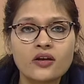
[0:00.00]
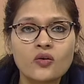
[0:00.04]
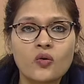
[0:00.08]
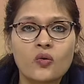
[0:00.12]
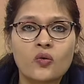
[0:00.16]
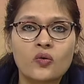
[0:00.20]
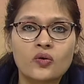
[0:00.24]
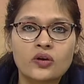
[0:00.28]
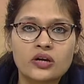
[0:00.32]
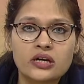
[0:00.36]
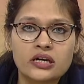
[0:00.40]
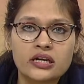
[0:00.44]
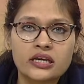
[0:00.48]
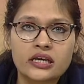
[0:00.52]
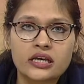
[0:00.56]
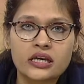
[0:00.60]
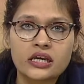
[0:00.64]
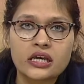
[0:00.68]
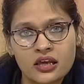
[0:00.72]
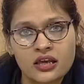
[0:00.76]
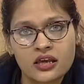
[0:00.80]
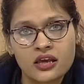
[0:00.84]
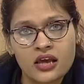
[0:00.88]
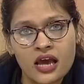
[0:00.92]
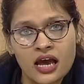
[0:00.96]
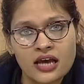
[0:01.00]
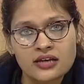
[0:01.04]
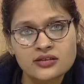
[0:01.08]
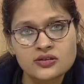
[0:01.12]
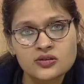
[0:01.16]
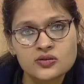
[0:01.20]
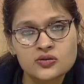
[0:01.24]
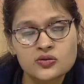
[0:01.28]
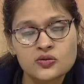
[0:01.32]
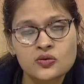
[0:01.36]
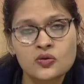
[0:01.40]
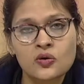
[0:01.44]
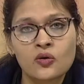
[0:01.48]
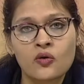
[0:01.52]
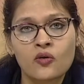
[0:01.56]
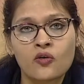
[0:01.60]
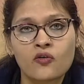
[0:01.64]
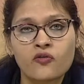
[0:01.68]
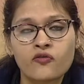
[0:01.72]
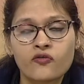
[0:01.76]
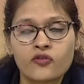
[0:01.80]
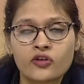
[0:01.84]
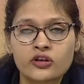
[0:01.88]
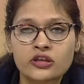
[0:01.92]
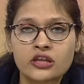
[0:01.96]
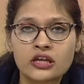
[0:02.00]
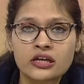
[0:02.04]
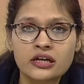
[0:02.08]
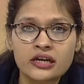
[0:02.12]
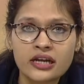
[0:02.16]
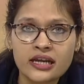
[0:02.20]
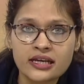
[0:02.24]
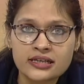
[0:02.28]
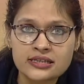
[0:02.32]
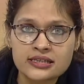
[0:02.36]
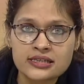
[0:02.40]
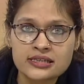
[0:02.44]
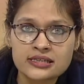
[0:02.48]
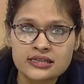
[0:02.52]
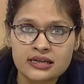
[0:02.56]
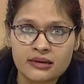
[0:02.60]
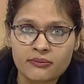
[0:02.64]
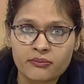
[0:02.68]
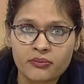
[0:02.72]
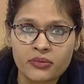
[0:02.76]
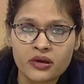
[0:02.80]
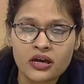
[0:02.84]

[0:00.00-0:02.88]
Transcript: only he has to go for the next step.